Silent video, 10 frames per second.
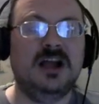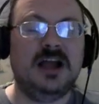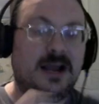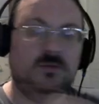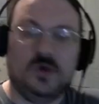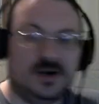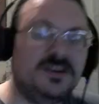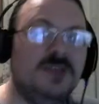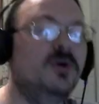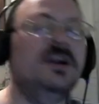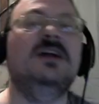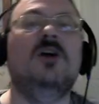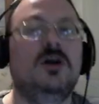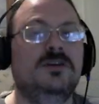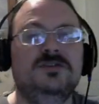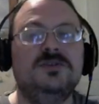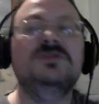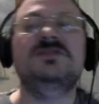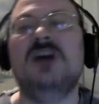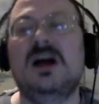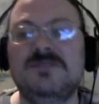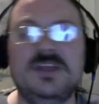And whatever they put in it, all the new stuff